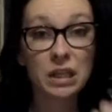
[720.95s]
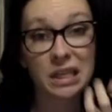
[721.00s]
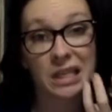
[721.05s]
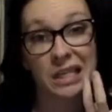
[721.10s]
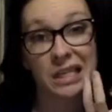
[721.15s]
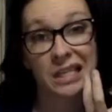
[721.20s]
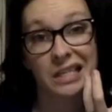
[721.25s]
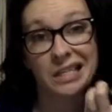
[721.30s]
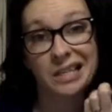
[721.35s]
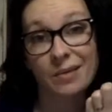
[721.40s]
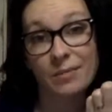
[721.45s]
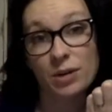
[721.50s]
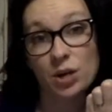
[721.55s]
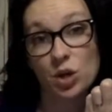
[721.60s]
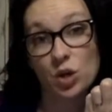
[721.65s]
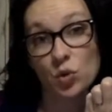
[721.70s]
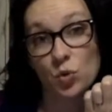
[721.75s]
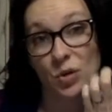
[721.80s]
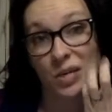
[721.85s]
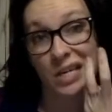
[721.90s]
E-W,
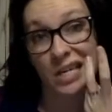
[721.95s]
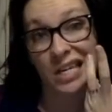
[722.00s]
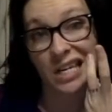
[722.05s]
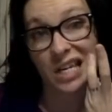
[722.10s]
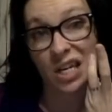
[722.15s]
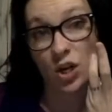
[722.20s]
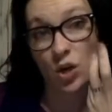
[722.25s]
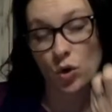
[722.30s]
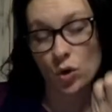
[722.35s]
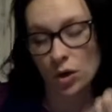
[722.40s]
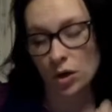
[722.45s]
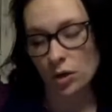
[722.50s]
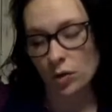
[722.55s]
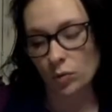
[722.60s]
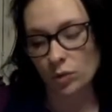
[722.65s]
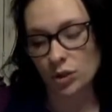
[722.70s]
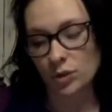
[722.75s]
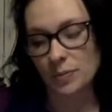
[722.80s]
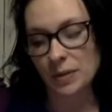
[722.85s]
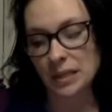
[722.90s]

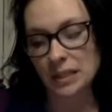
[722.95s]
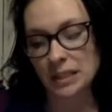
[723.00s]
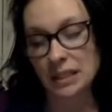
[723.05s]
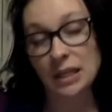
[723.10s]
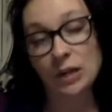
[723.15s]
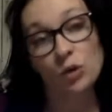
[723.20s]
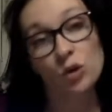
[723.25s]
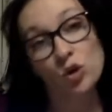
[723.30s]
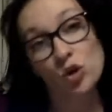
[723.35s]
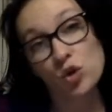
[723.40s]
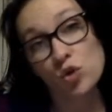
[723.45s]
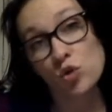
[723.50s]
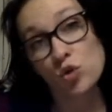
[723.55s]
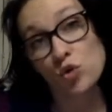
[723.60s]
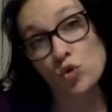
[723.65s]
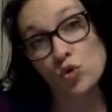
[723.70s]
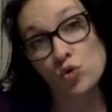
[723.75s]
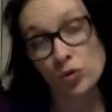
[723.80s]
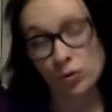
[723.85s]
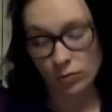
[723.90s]
which makes sense,
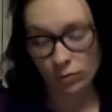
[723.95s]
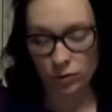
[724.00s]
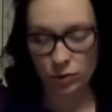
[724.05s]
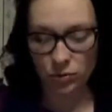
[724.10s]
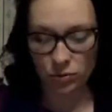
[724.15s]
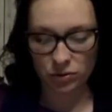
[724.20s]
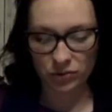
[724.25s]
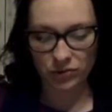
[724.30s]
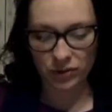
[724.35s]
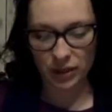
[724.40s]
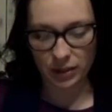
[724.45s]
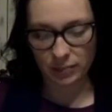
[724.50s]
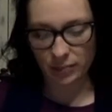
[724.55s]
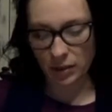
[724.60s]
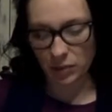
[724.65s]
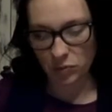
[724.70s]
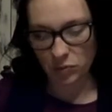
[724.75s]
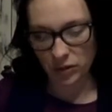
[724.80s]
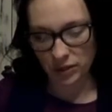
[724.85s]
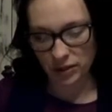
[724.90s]
ooh, which was fun. My
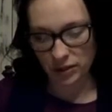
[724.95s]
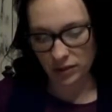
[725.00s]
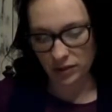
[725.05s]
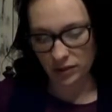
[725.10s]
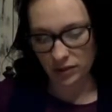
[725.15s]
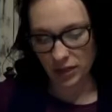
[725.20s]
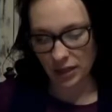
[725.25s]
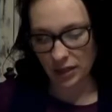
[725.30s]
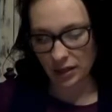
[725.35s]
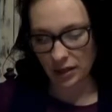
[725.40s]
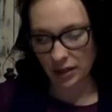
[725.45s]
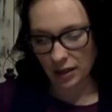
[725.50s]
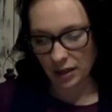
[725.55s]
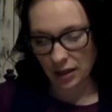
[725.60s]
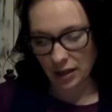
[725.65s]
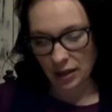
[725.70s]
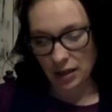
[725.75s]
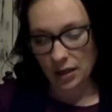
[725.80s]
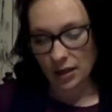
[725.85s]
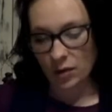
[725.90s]
boys loved that.
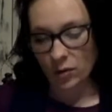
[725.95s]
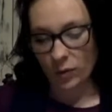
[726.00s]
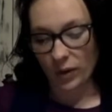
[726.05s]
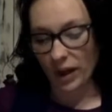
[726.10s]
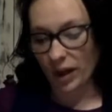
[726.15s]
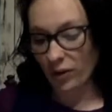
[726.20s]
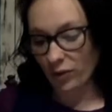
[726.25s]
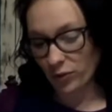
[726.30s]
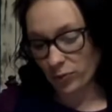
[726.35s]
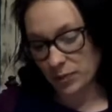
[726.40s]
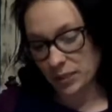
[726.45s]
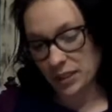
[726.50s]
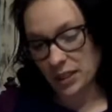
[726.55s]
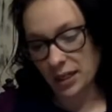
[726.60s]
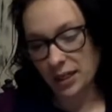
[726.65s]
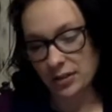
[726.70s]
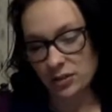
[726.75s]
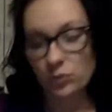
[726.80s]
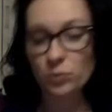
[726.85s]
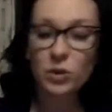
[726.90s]
We
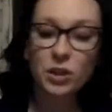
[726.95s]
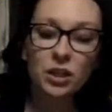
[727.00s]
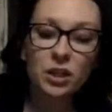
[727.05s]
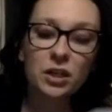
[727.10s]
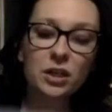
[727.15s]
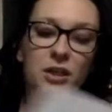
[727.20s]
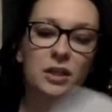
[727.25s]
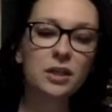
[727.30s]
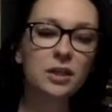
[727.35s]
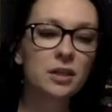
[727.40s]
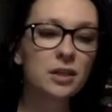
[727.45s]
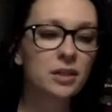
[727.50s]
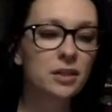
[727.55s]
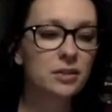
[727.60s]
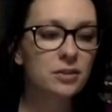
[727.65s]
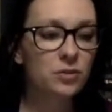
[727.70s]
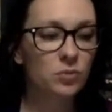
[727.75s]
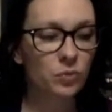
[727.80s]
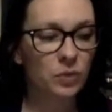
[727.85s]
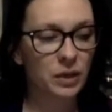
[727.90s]
alphabetized
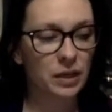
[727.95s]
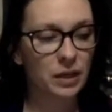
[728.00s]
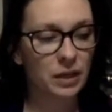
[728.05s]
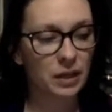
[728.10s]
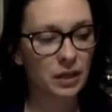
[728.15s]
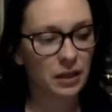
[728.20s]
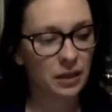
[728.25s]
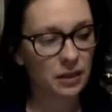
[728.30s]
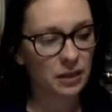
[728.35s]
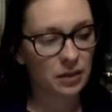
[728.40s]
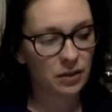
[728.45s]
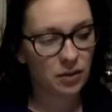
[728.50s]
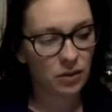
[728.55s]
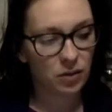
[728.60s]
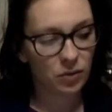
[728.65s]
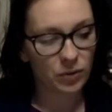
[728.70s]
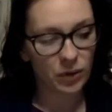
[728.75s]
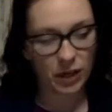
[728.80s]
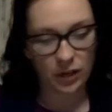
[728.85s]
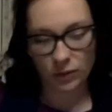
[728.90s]
words. We
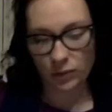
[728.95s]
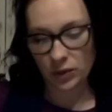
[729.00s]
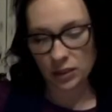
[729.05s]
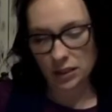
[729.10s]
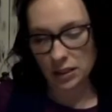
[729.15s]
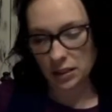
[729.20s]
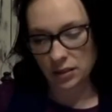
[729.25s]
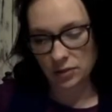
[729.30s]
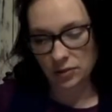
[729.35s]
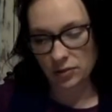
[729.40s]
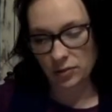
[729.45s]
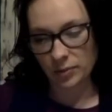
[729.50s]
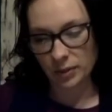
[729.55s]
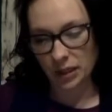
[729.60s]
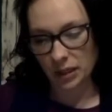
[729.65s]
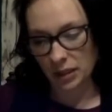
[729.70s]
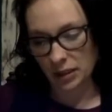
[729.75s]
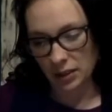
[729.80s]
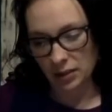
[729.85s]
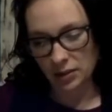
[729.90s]
did so many
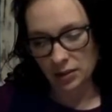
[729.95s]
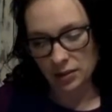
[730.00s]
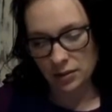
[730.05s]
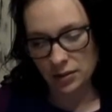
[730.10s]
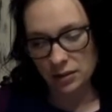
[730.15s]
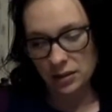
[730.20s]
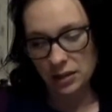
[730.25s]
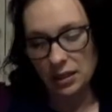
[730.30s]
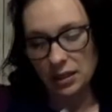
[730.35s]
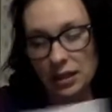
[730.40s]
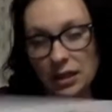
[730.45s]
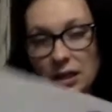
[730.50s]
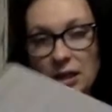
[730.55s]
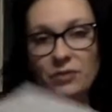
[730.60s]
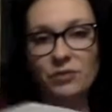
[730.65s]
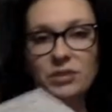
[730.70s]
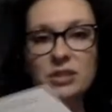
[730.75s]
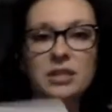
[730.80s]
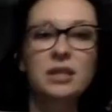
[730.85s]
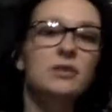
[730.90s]
things. See, it
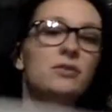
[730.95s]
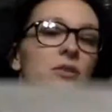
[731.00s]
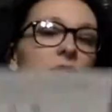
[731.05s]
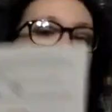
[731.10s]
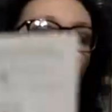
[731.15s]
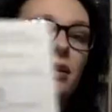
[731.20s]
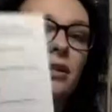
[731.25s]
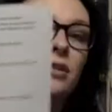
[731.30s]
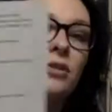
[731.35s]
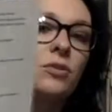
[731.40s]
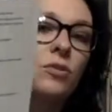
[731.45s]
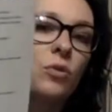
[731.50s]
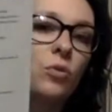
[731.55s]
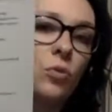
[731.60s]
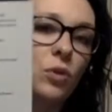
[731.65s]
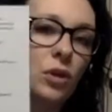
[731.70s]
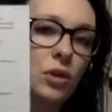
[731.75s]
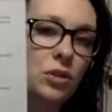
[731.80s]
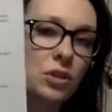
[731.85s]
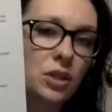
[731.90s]
even tells you how to do the
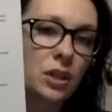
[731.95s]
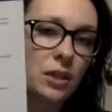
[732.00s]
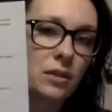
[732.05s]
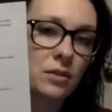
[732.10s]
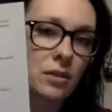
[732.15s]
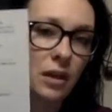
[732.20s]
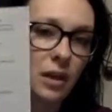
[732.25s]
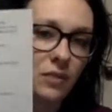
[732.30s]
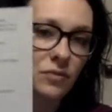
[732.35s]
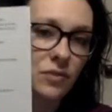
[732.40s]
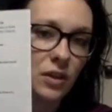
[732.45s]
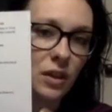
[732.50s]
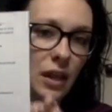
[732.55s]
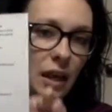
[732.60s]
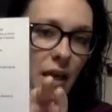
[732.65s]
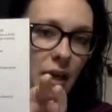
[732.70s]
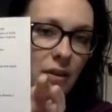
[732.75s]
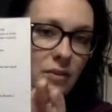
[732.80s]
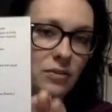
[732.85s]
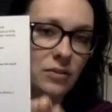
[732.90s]
worksheets. It gives you
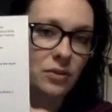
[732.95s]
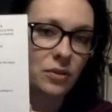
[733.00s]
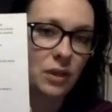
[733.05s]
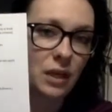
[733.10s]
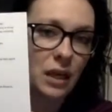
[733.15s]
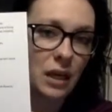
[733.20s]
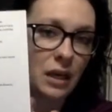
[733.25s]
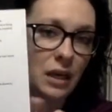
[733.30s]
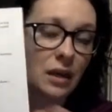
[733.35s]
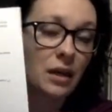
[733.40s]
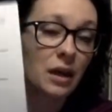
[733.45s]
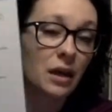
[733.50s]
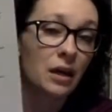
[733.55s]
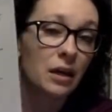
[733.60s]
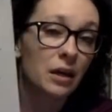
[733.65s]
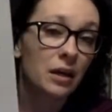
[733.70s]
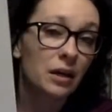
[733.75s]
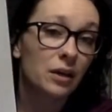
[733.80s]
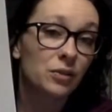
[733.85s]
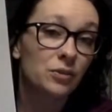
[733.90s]
the answer key.
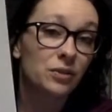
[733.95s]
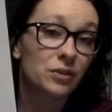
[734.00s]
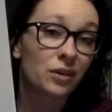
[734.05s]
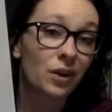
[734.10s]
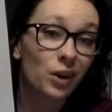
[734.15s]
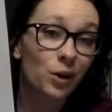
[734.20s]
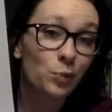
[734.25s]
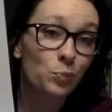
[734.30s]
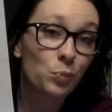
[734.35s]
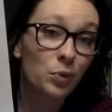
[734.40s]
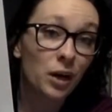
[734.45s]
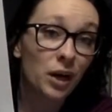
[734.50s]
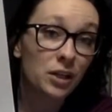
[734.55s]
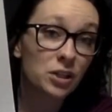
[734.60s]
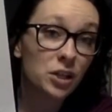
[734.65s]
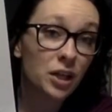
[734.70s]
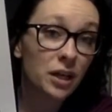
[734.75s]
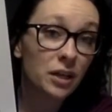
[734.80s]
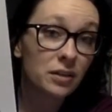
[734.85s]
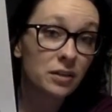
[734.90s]
Here's an art
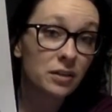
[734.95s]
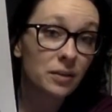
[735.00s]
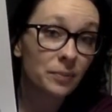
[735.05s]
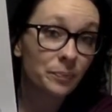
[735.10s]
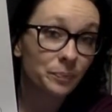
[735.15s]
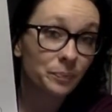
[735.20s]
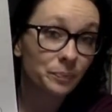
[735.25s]
project.